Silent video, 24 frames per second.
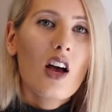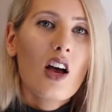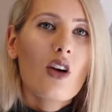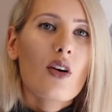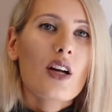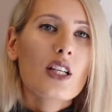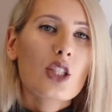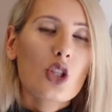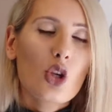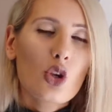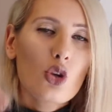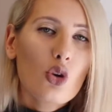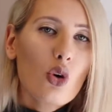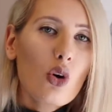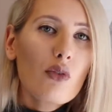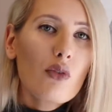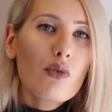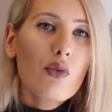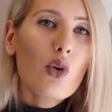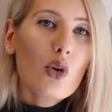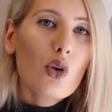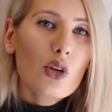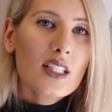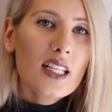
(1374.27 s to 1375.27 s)
Right, so your
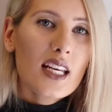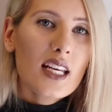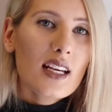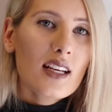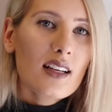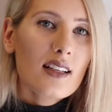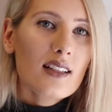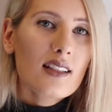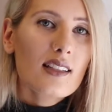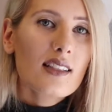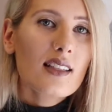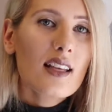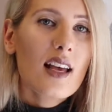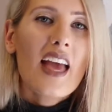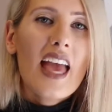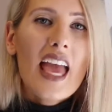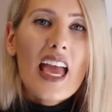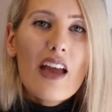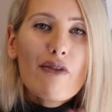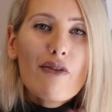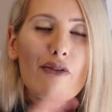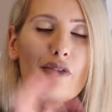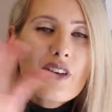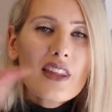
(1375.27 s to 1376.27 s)
vortex,
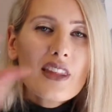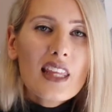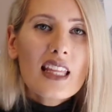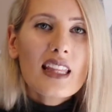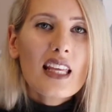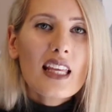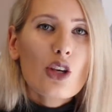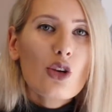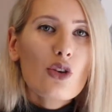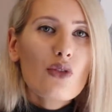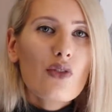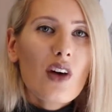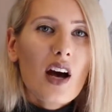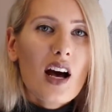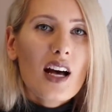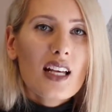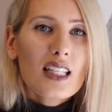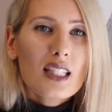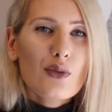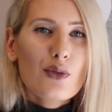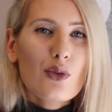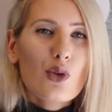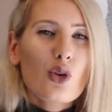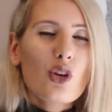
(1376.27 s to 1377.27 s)
everything that you've
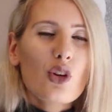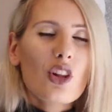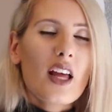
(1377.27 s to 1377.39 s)
asked for,